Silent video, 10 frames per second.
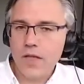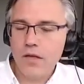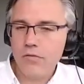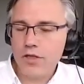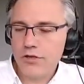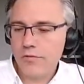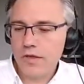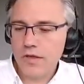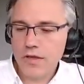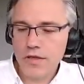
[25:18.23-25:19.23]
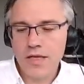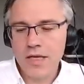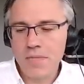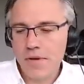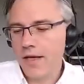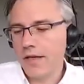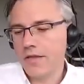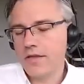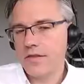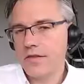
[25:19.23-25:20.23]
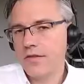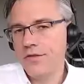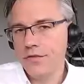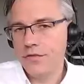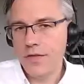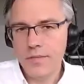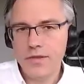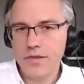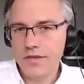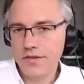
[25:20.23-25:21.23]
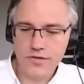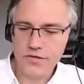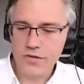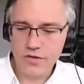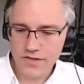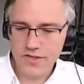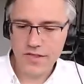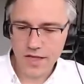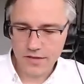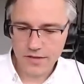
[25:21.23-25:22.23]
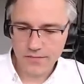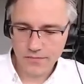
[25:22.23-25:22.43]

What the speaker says: which will impact your ability to service debt.